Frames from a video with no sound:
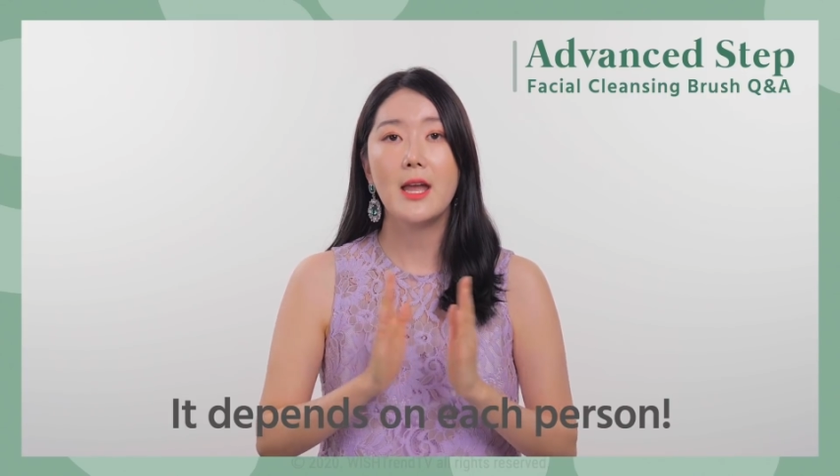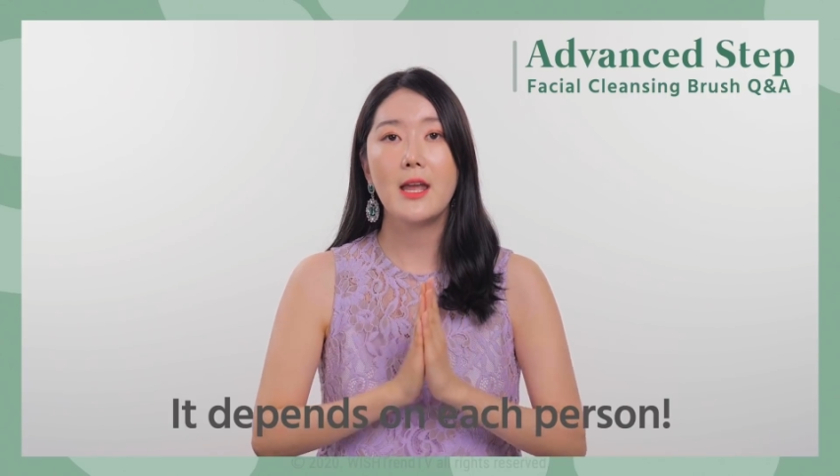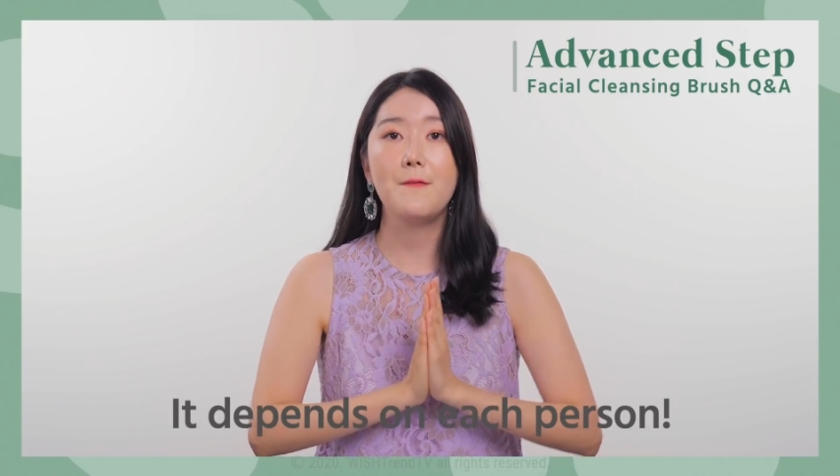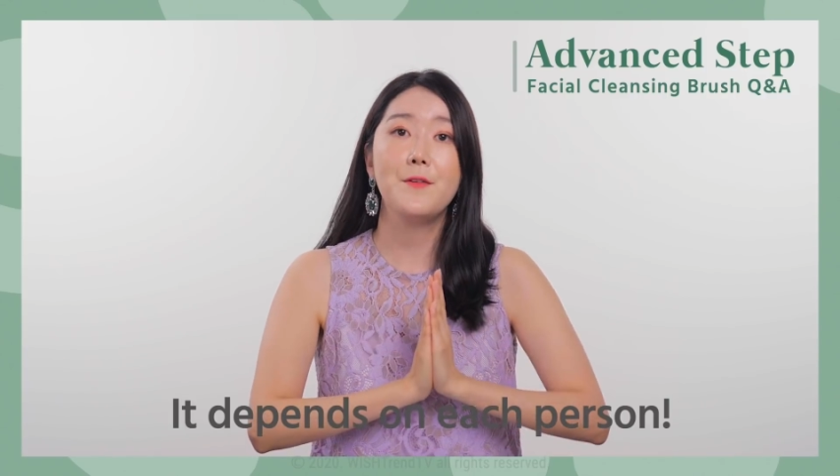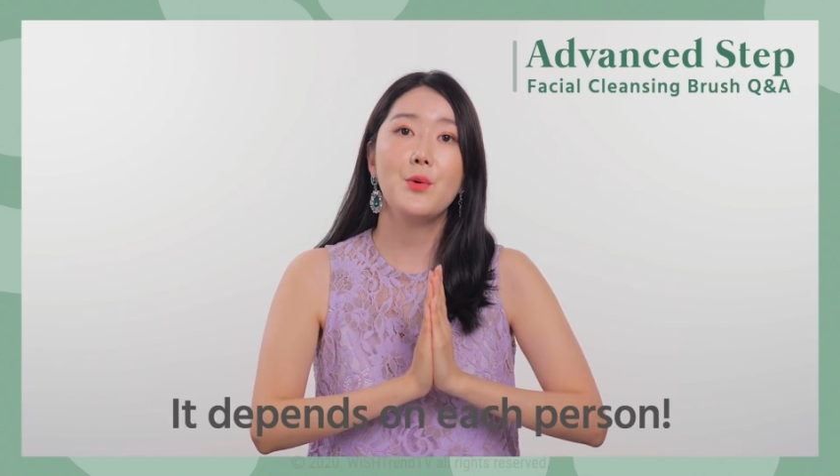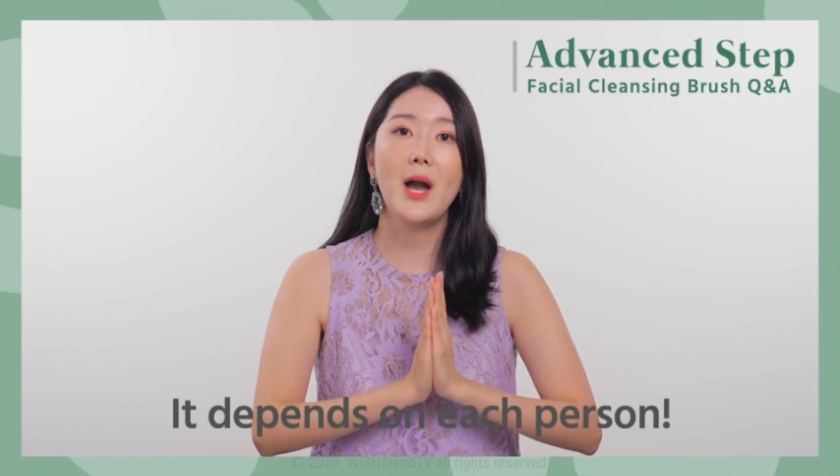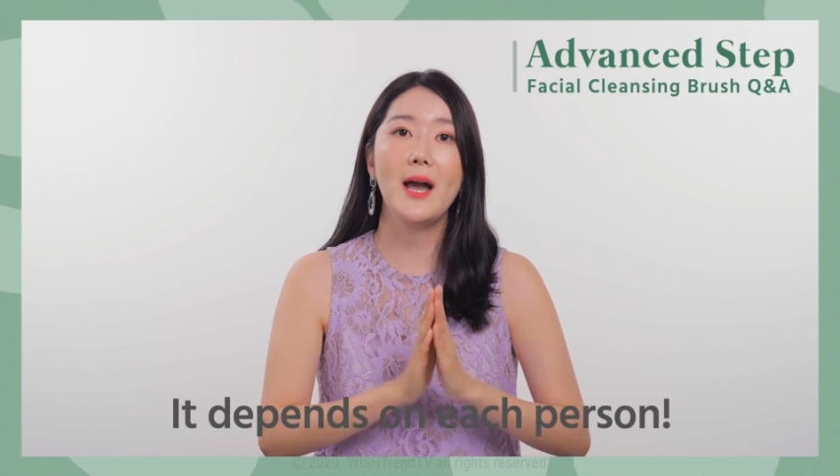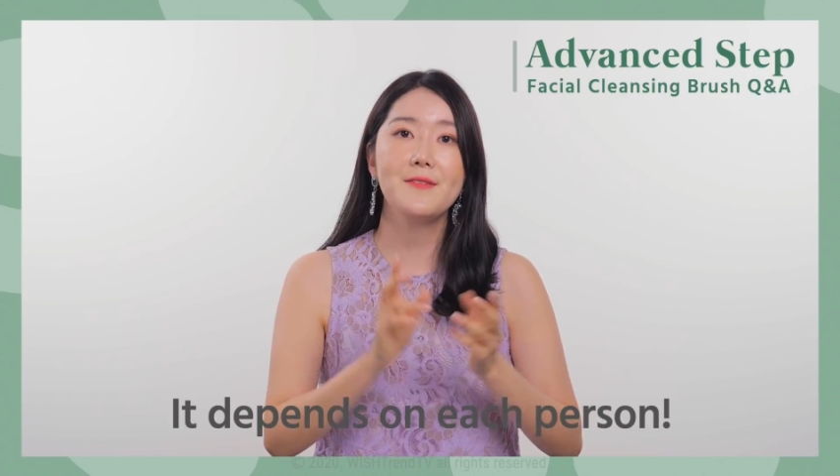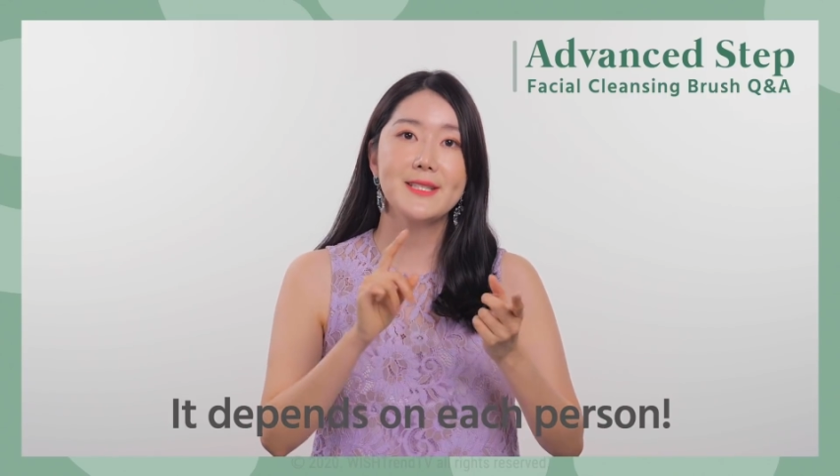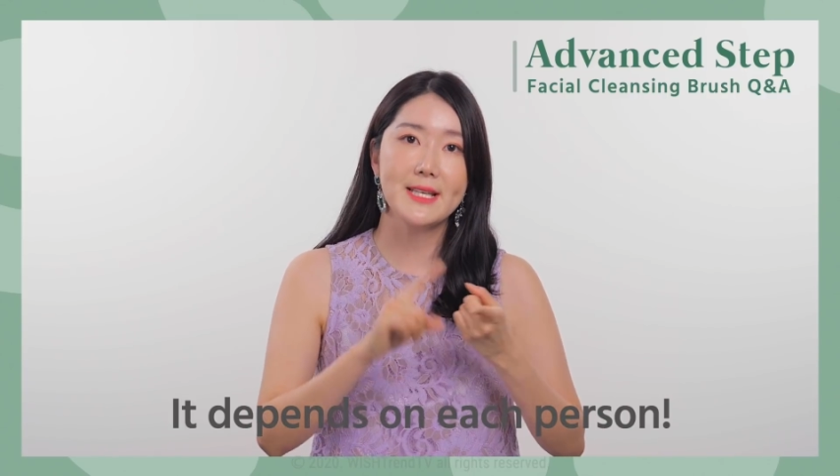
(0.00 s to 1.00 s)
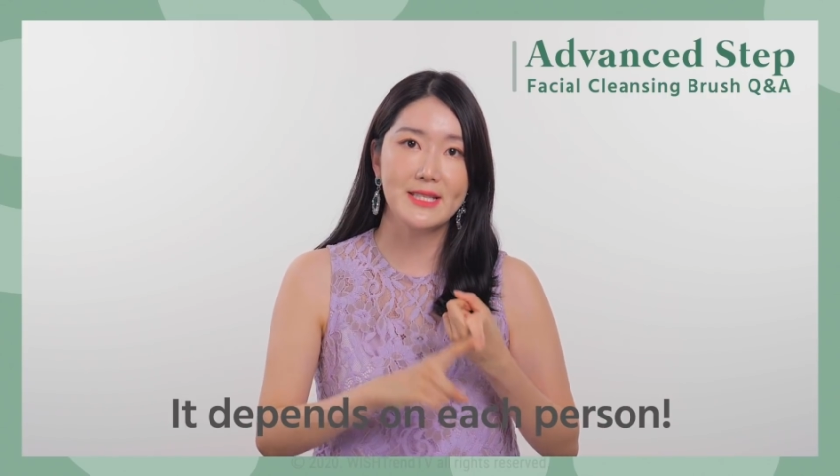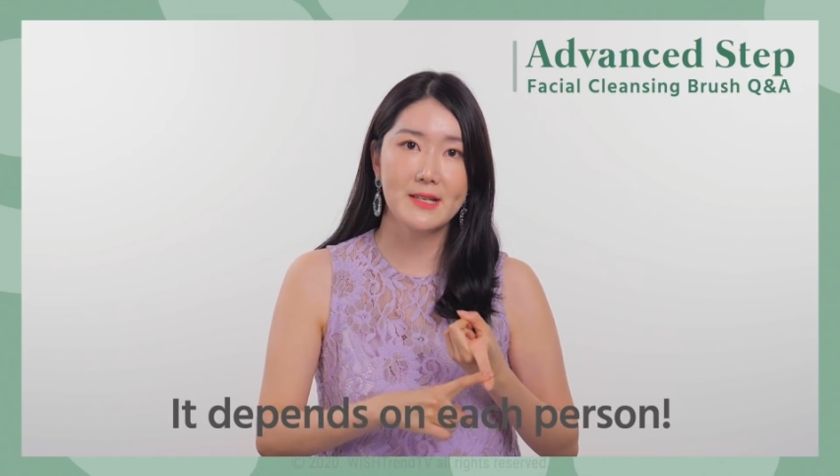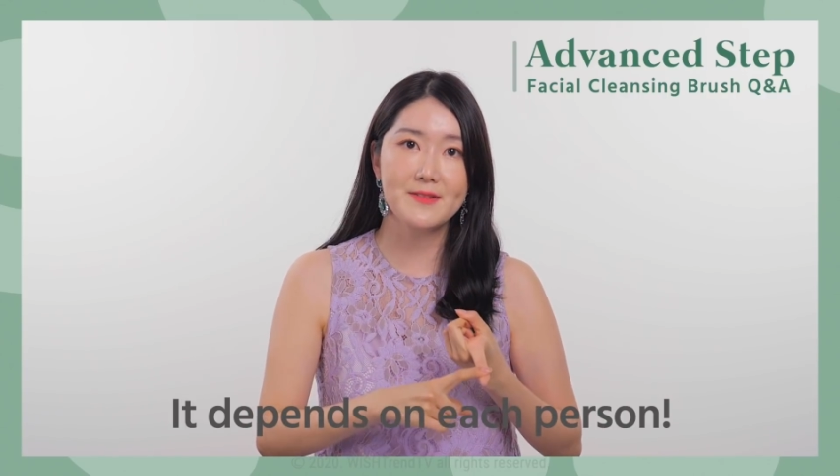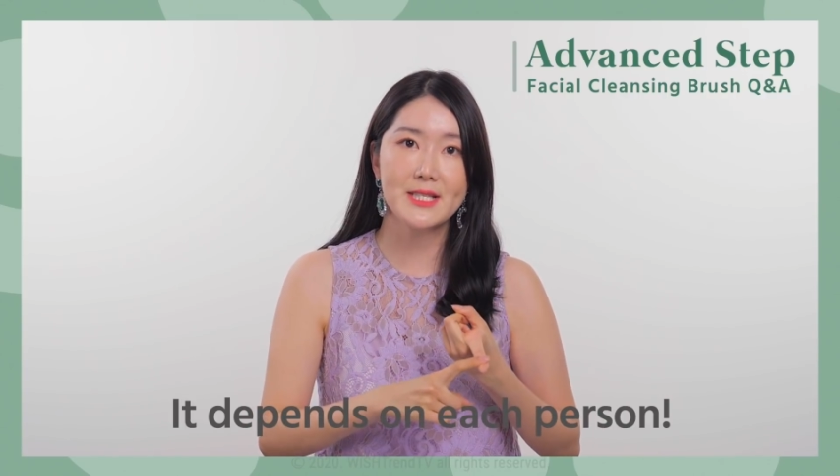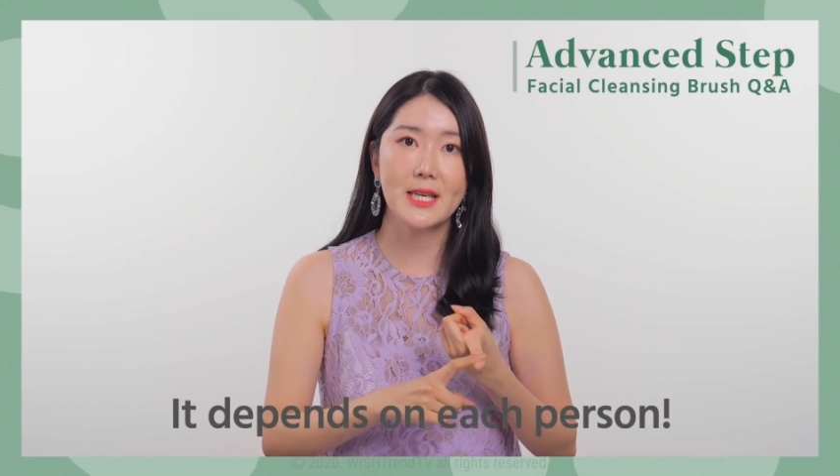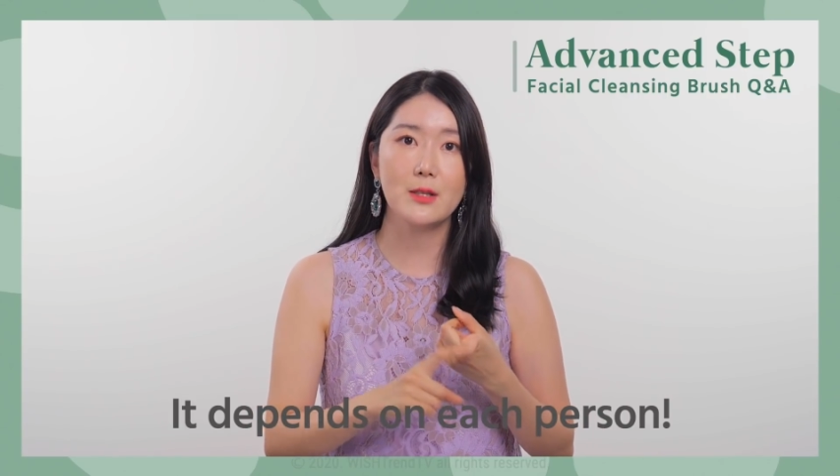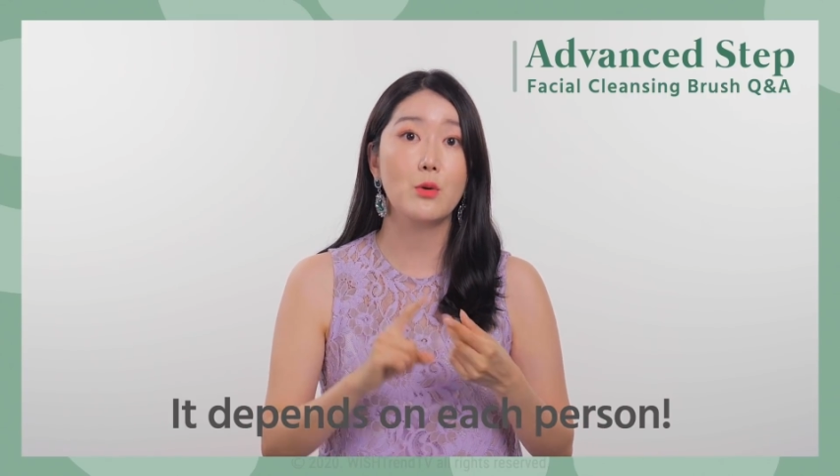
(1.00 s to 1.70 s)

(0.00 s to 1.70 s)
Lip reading: If you have sensitive skin